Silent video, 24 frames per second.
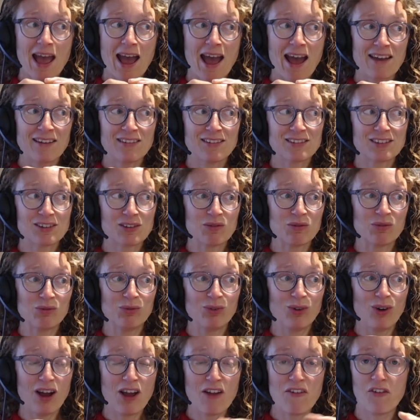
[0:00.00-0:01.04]
And
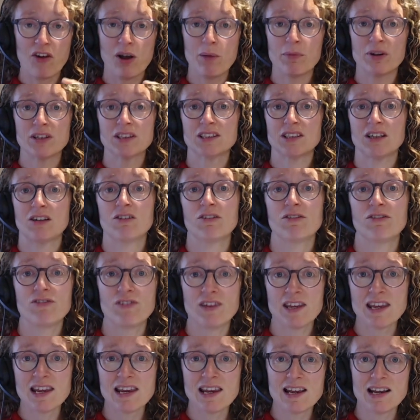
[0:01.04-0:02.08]
what I find myself
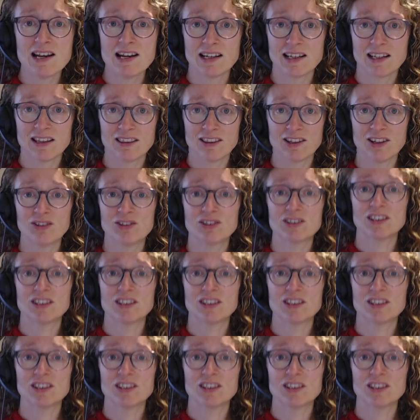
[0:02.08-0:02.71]
feeling in those